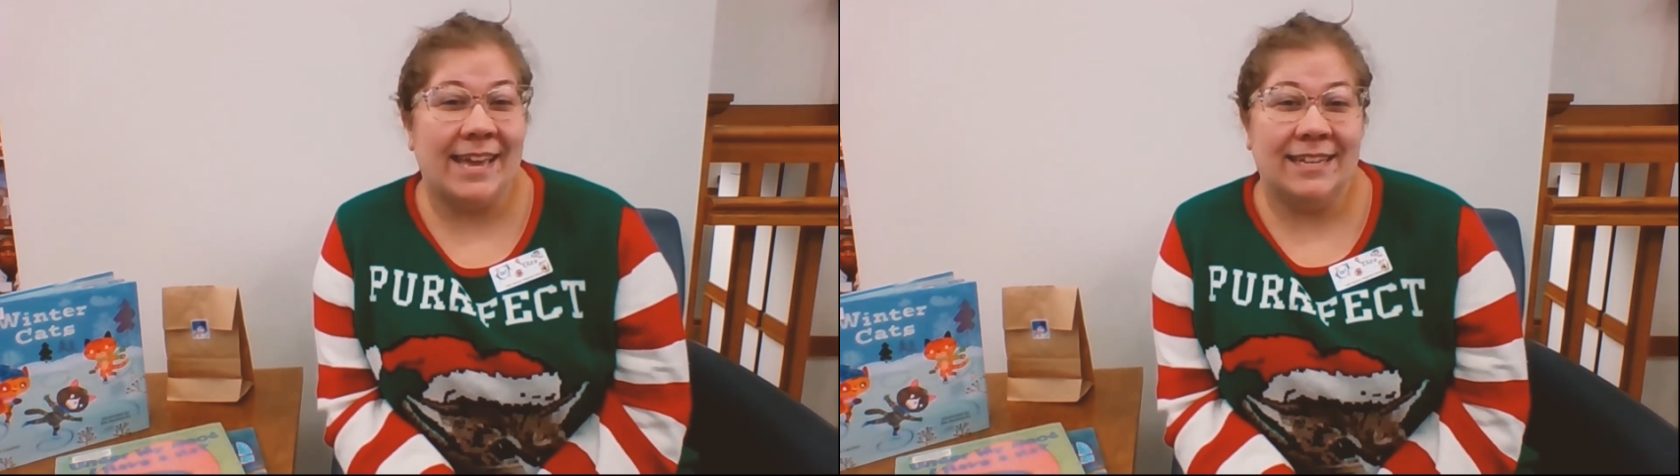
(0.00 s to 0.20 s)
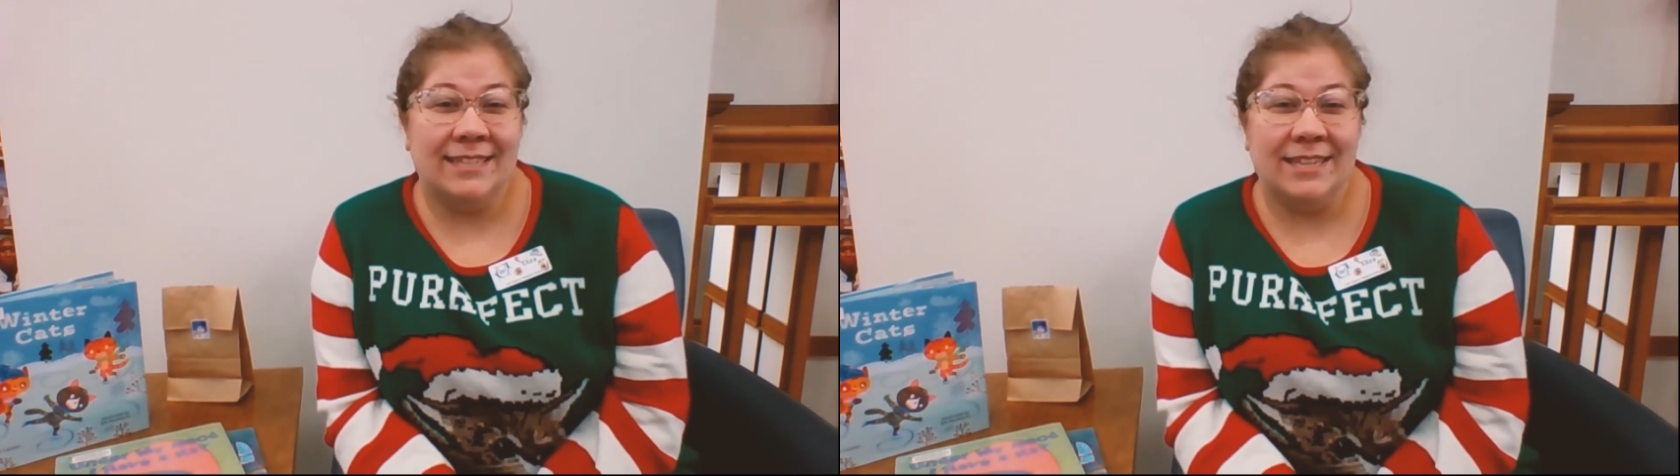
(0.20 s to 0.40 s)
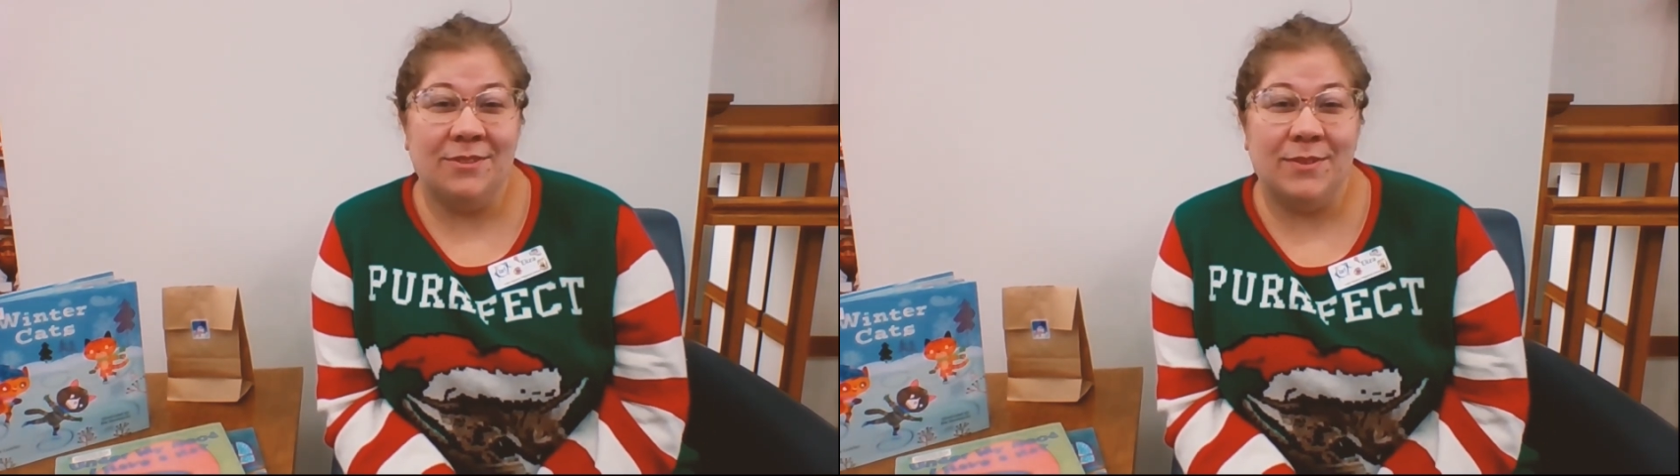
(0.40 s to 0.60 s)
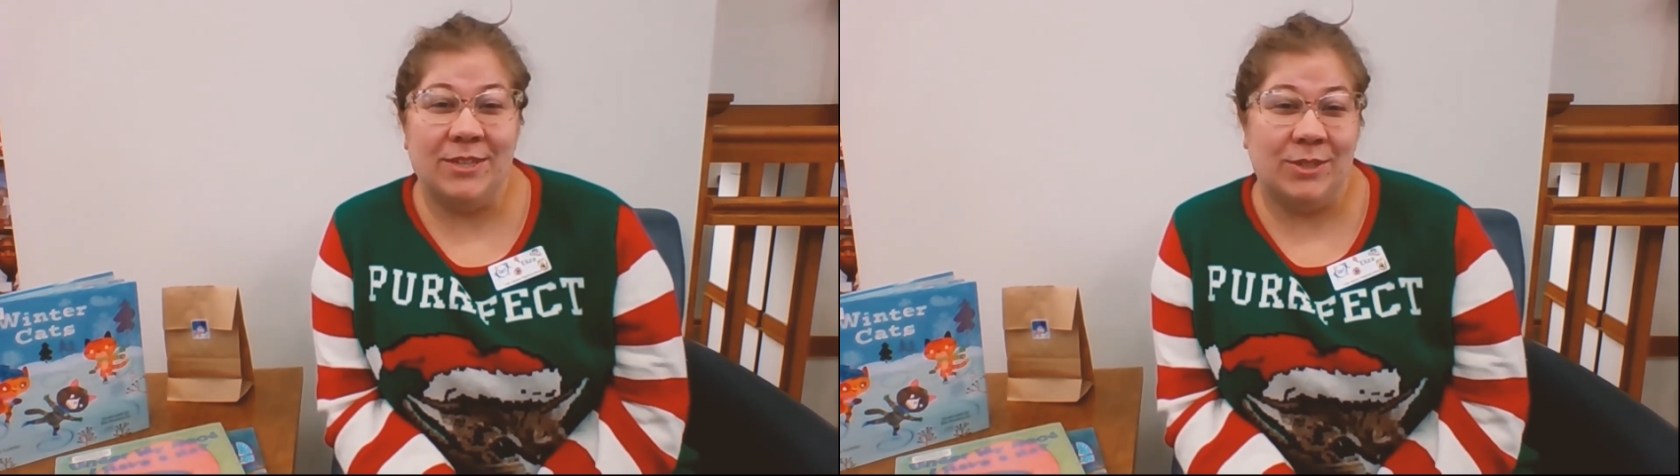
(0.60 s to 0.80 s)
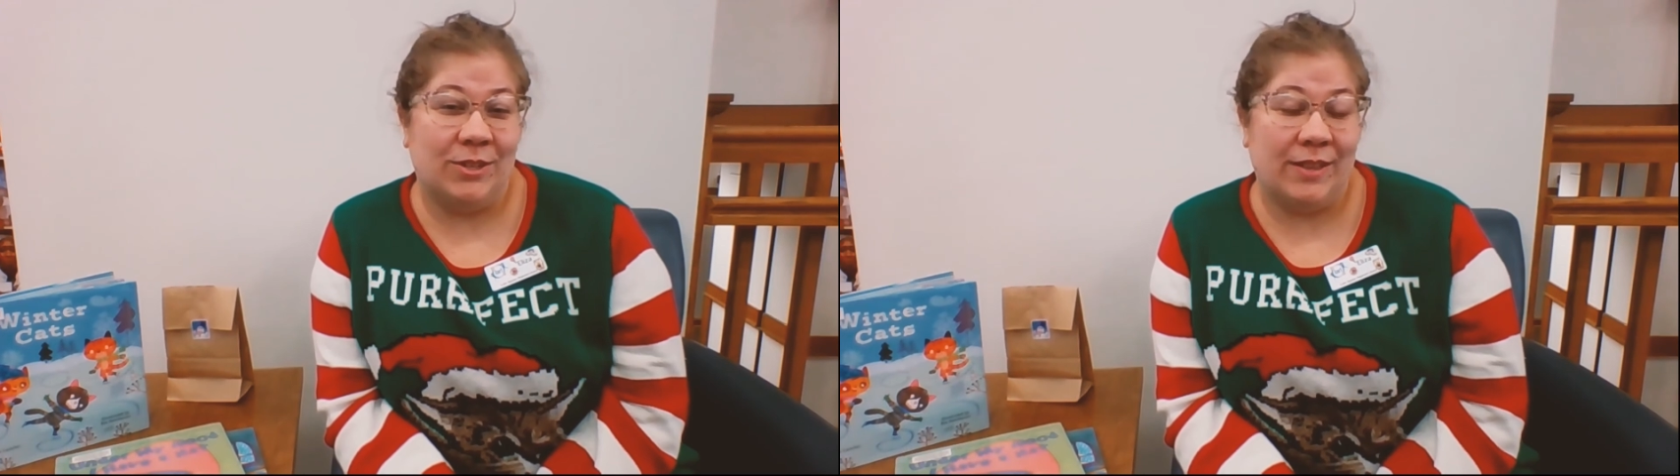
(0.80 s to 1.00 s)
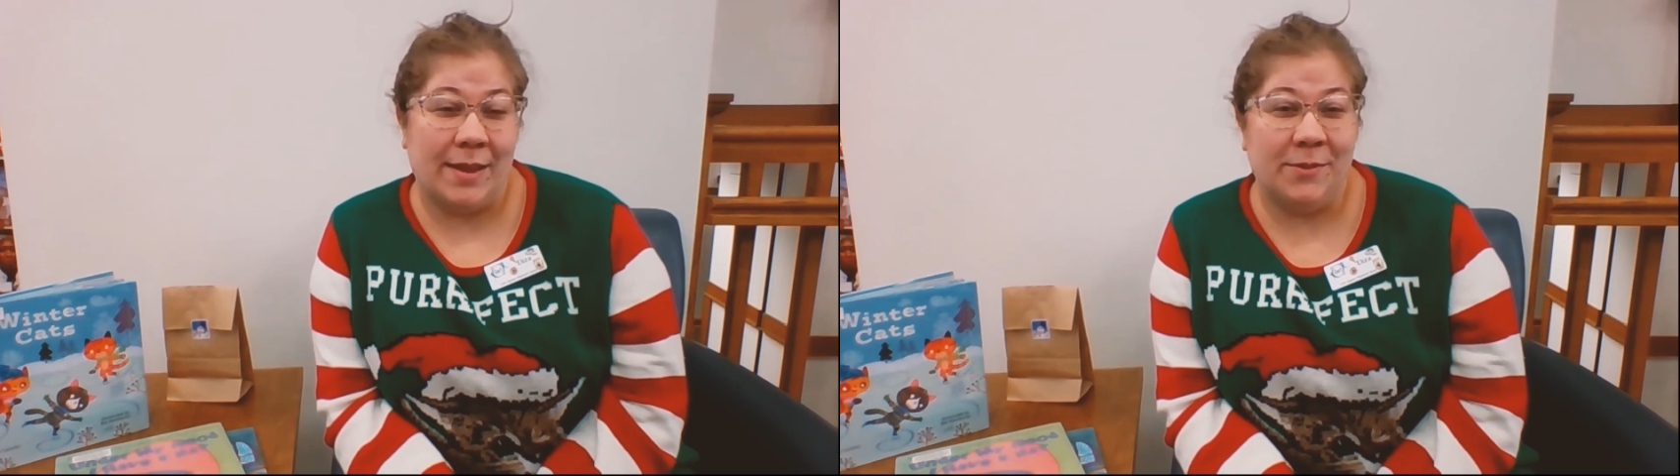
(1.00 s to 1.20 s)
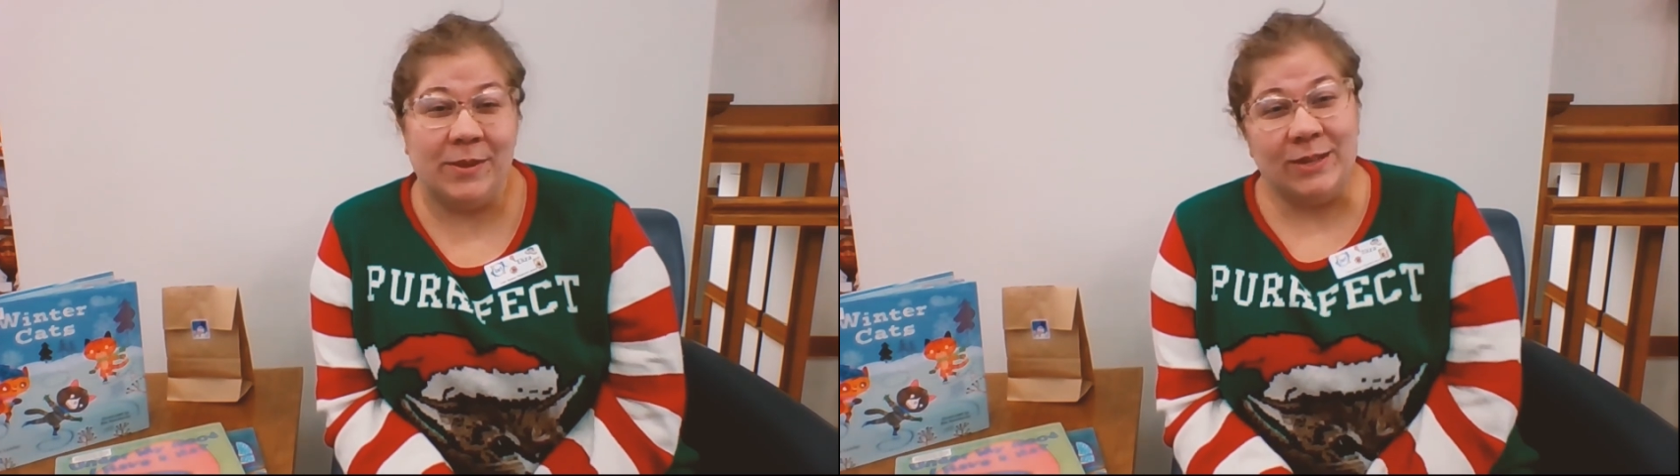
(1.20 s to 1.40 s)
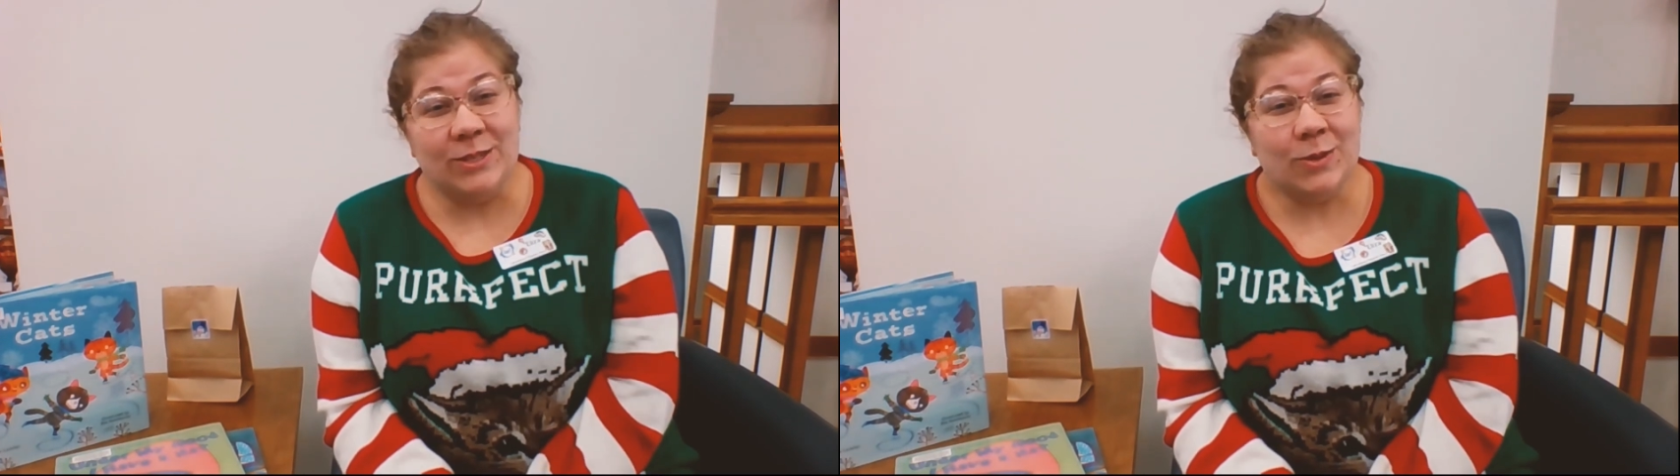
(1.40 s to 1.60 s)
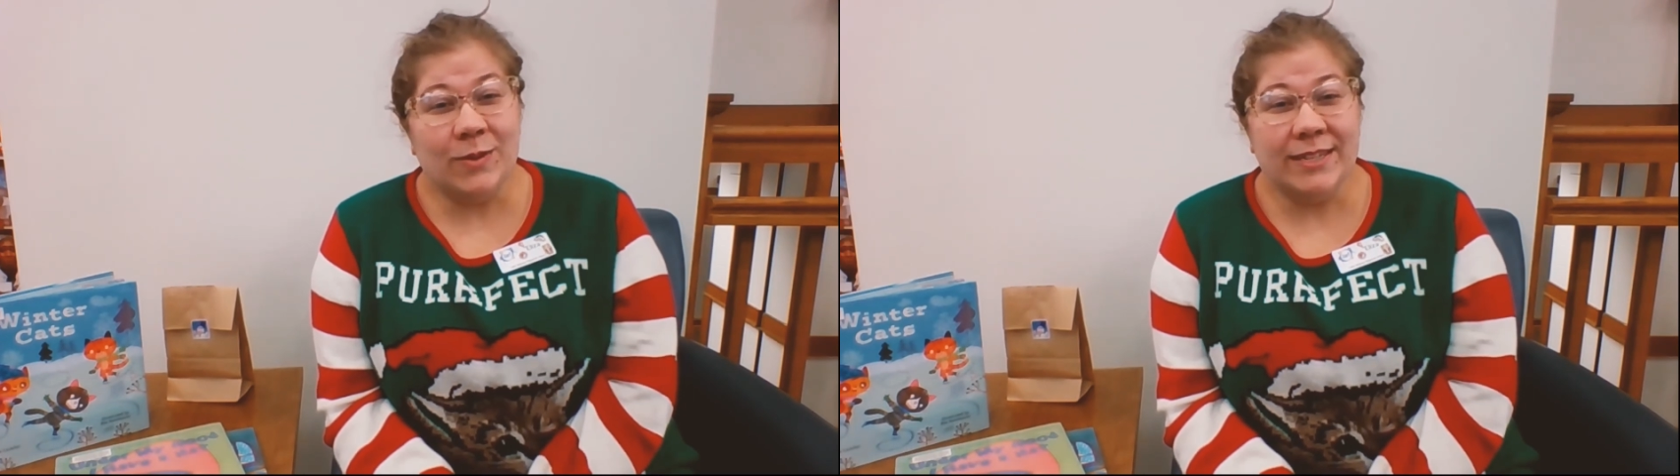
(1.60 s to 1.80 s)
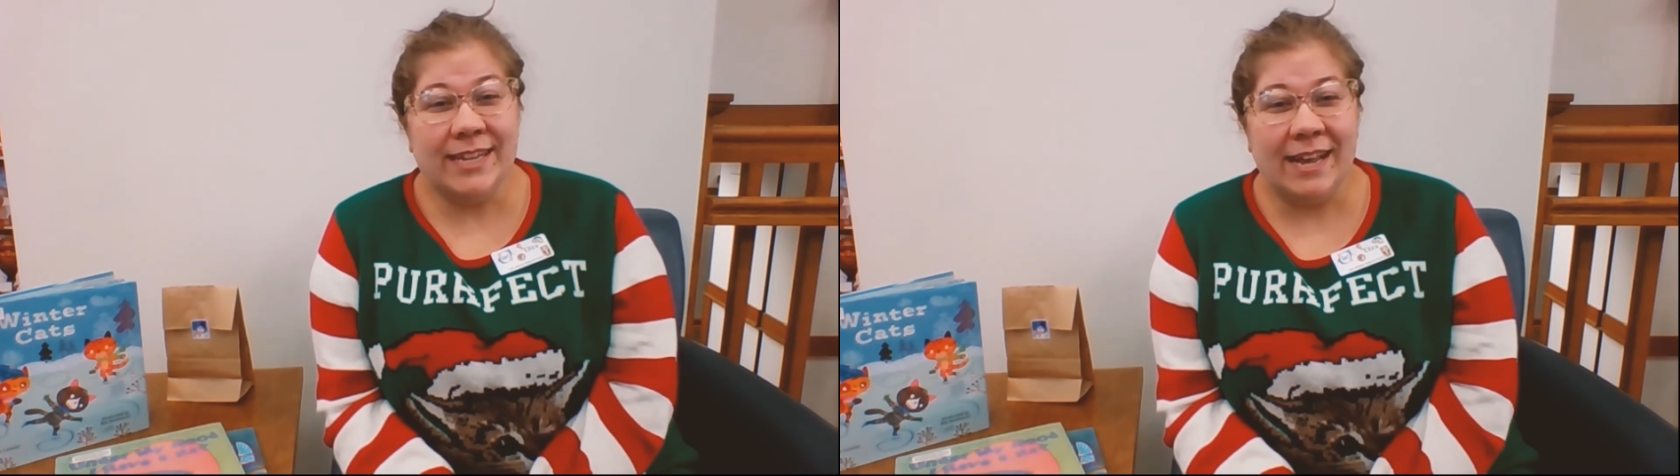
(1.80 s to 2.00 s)
Agassiz Regional Library
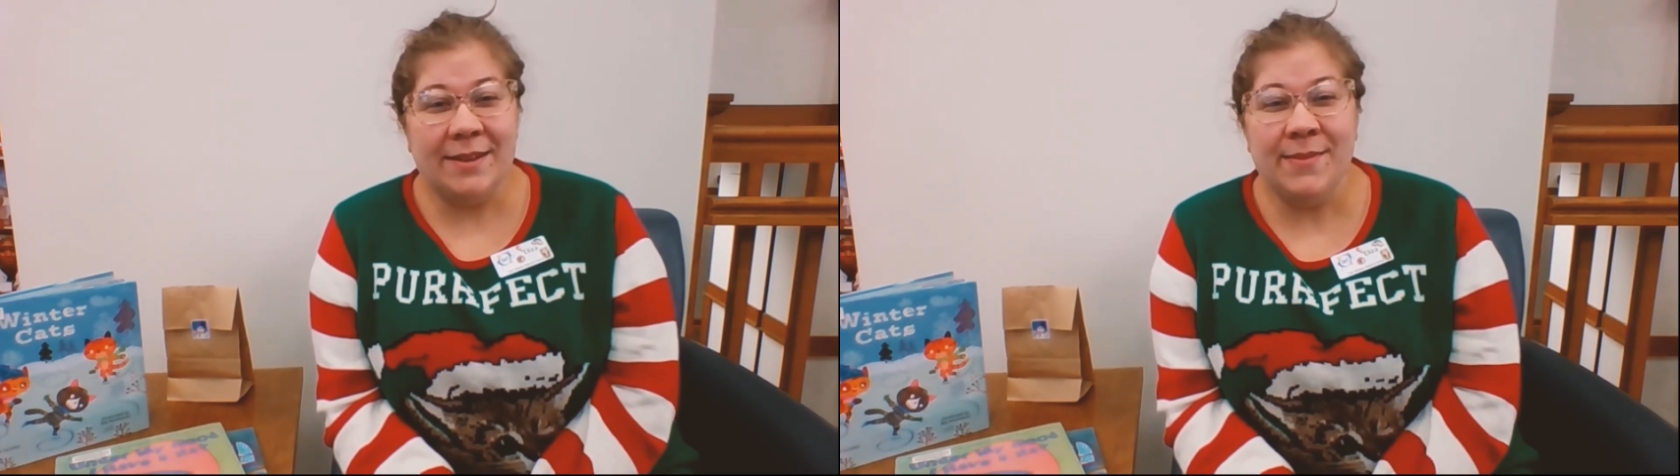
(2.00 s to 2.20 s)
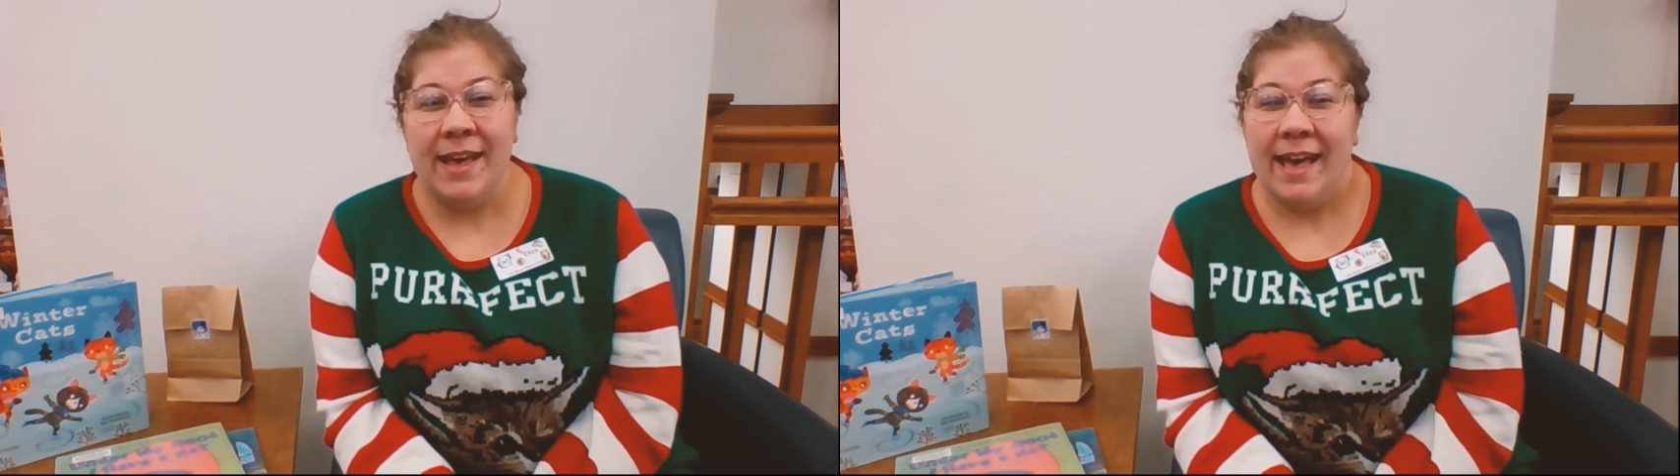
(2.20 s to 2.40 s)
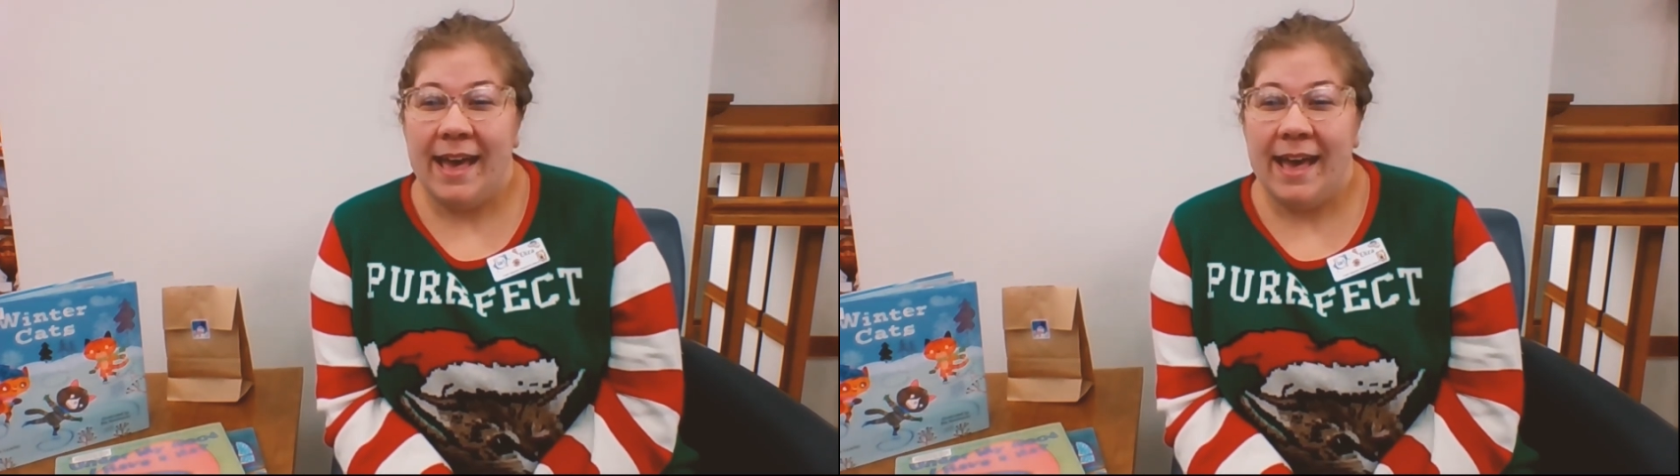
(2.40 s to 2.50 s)
Storytime.